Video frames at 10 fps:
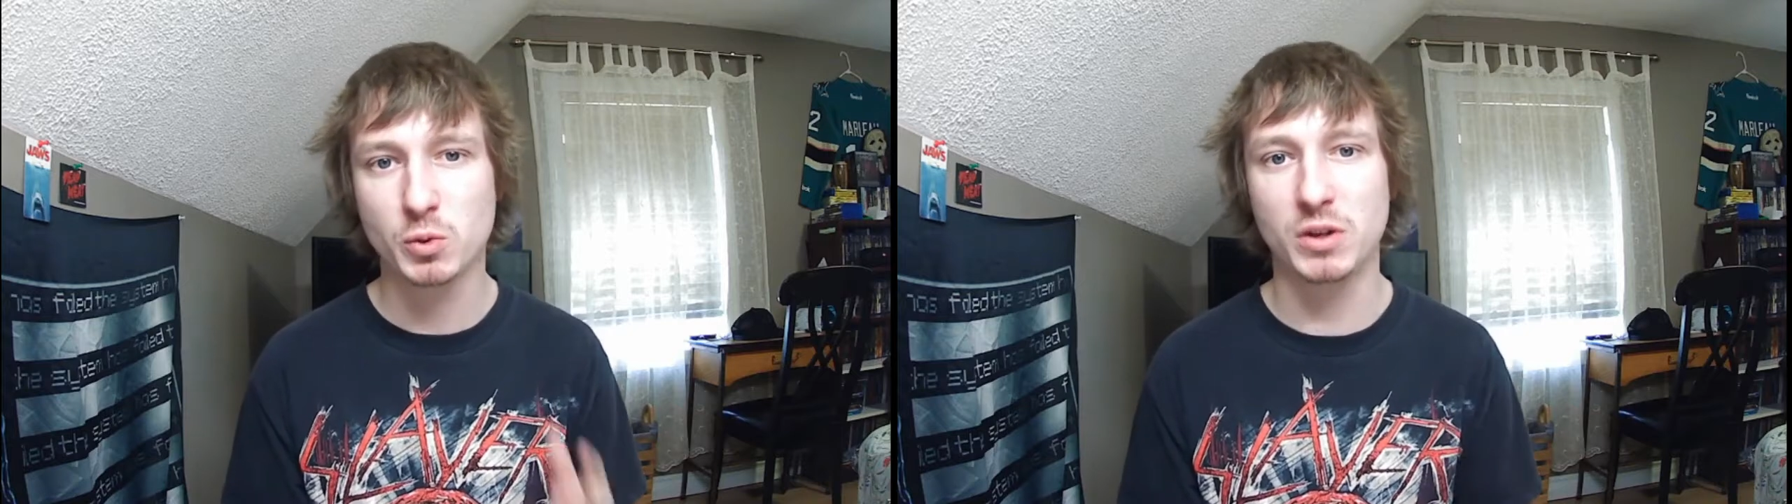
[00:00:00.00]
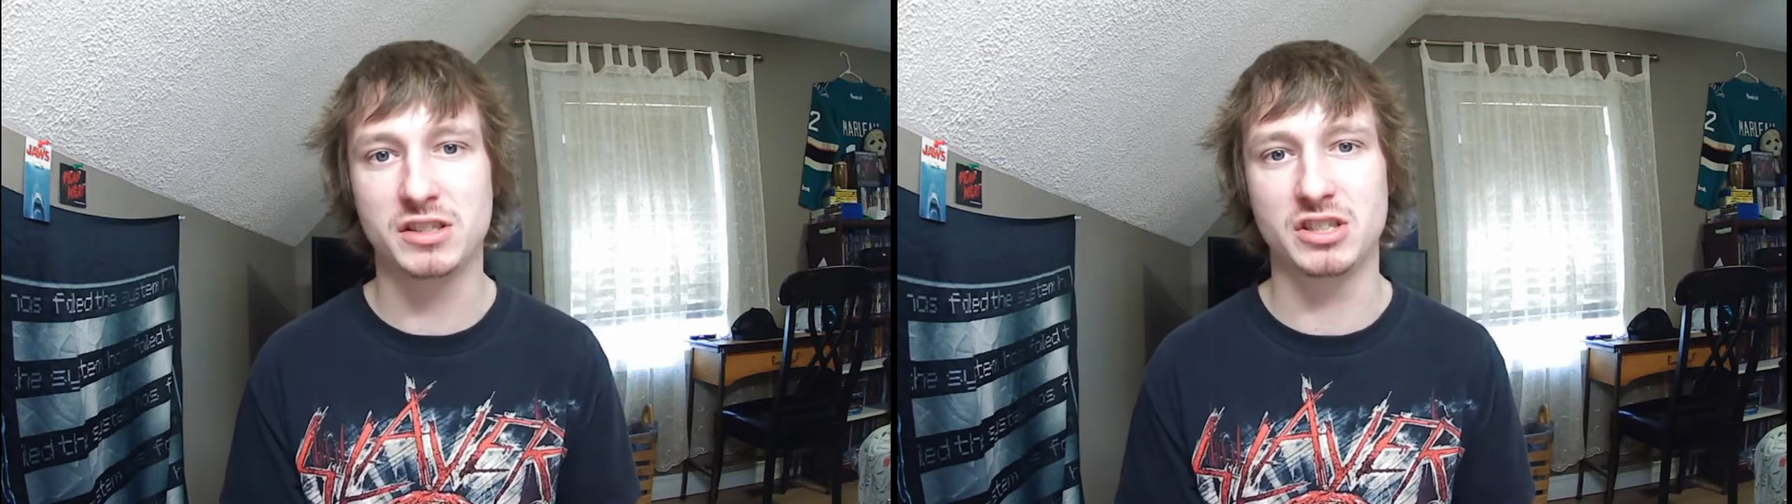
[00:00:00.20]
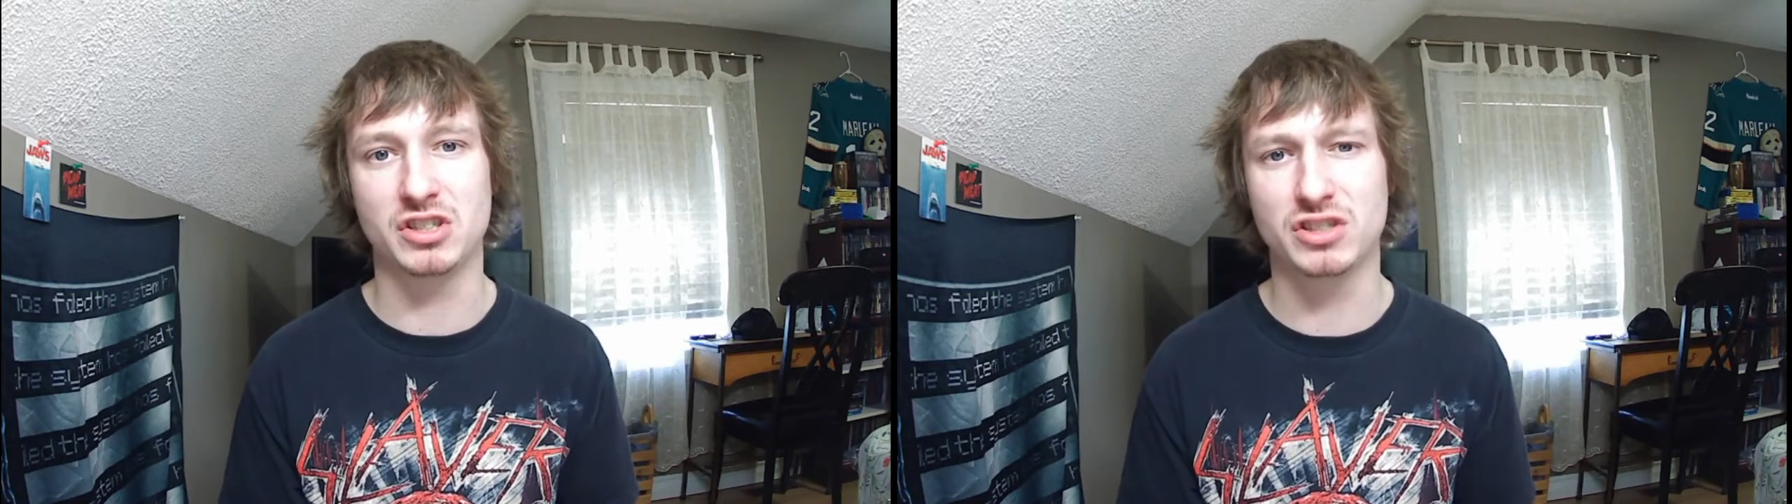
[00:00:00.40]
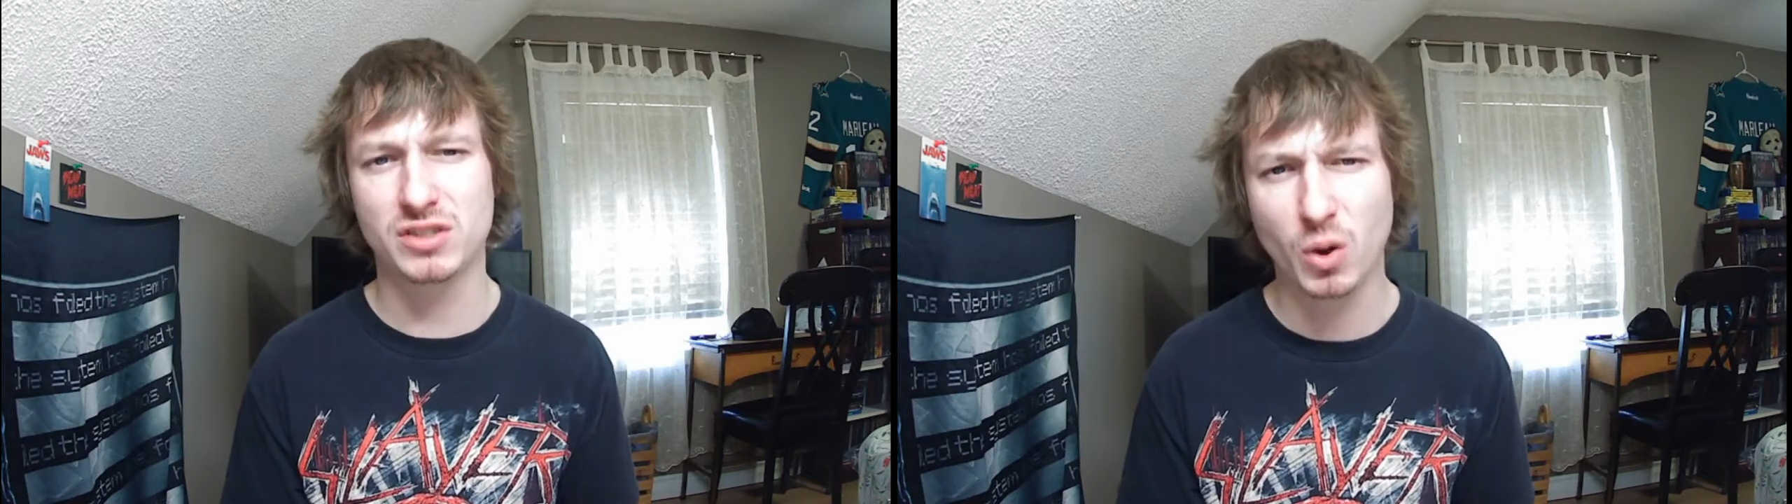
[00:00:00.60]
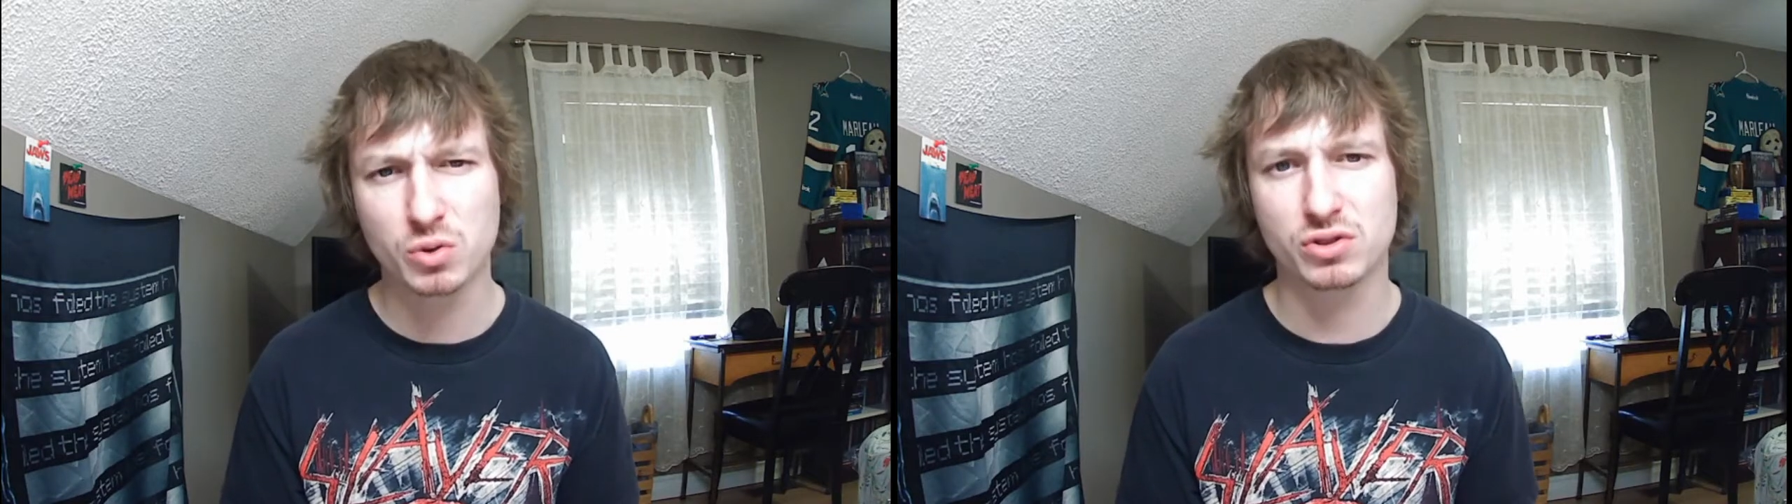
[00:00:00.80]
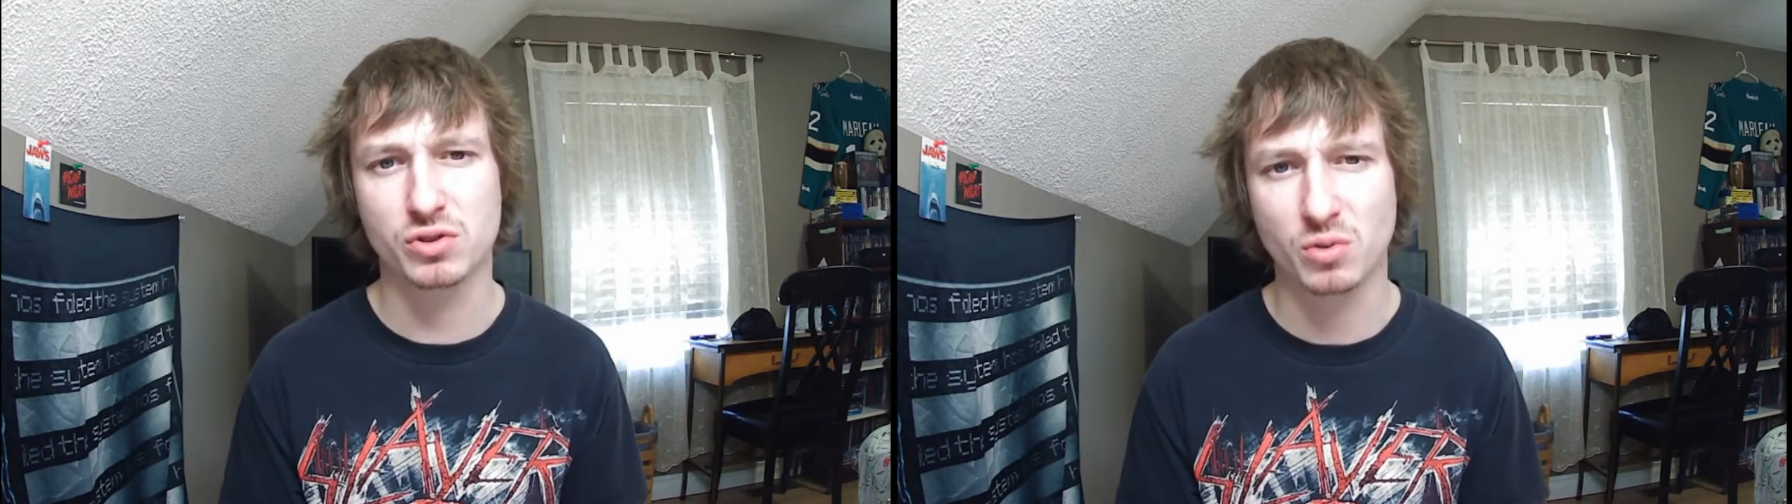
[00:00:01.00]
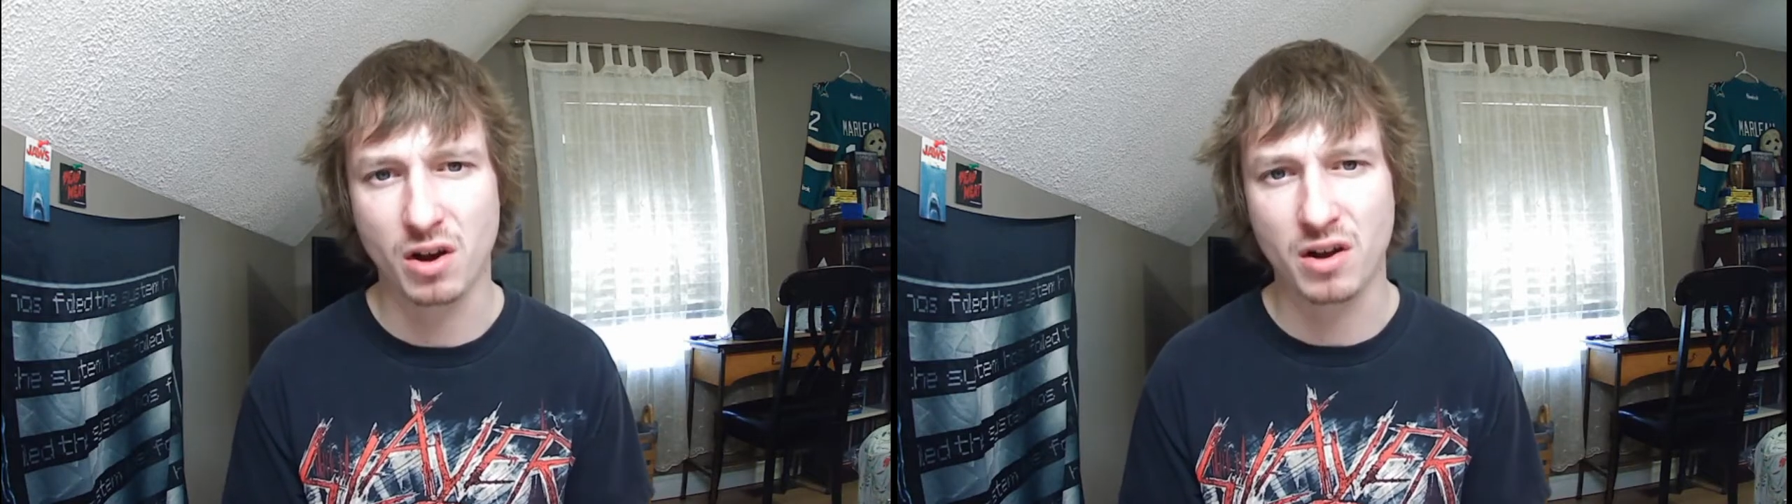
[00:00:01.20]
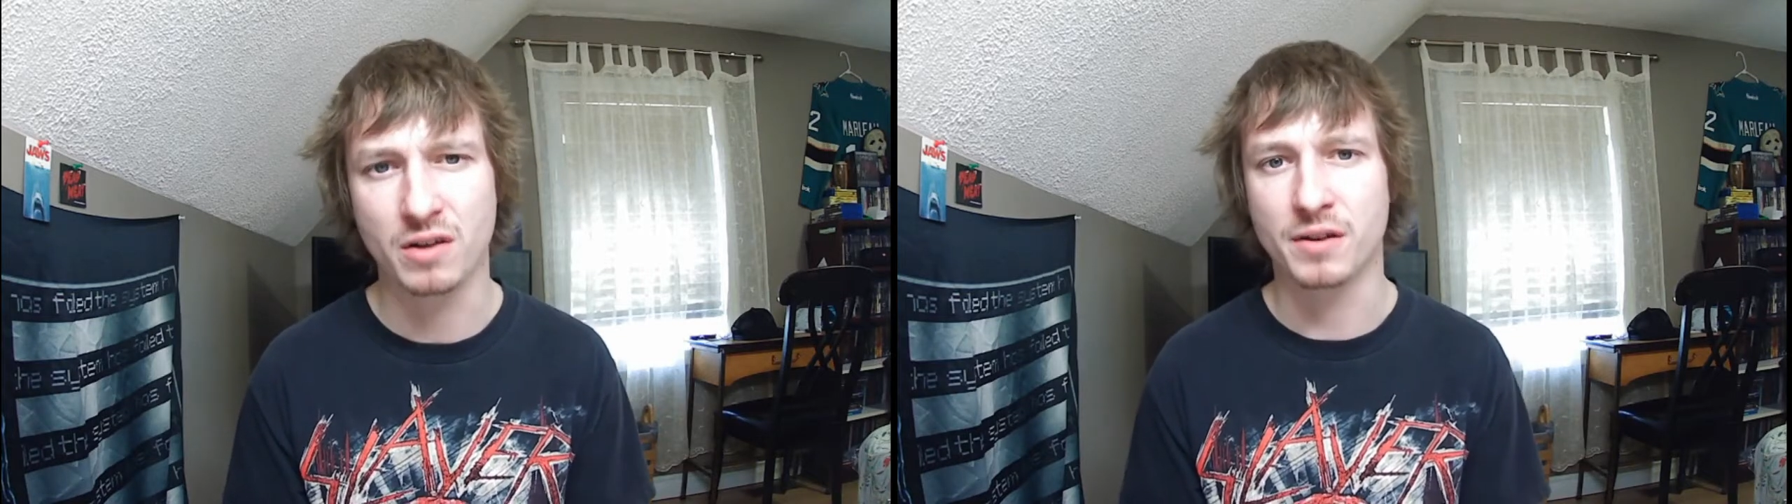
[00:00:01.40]
one is just so
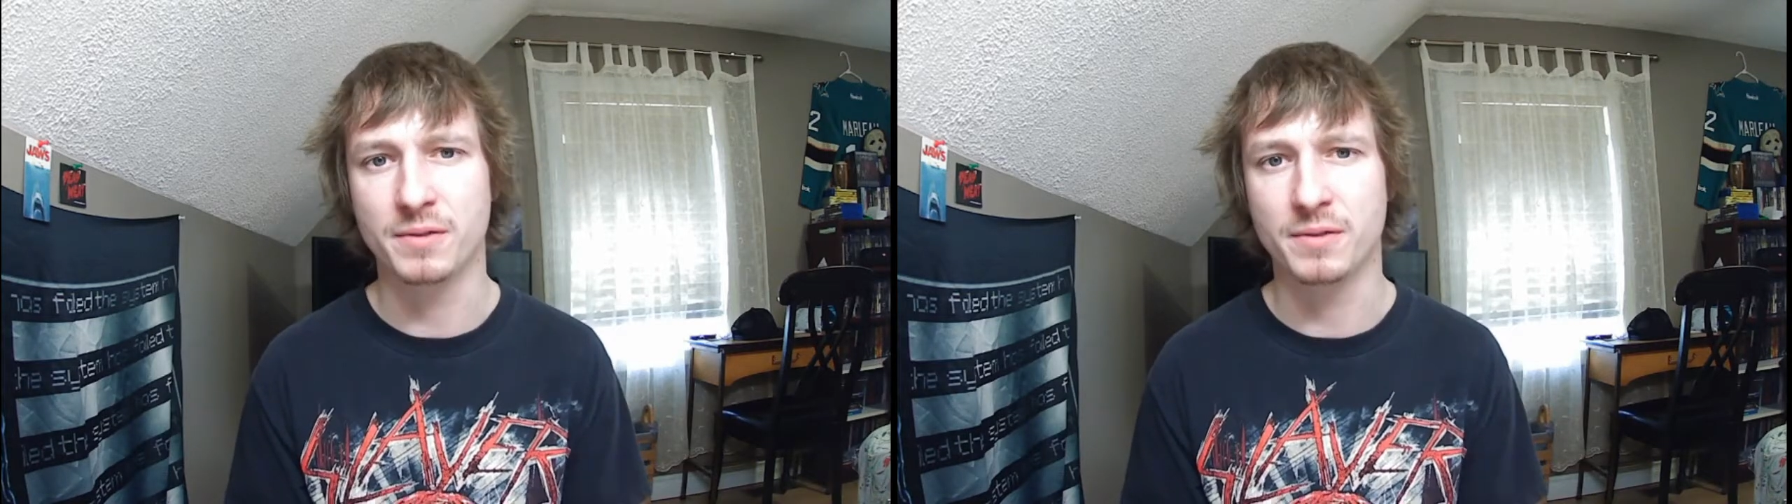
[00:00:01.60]
strong.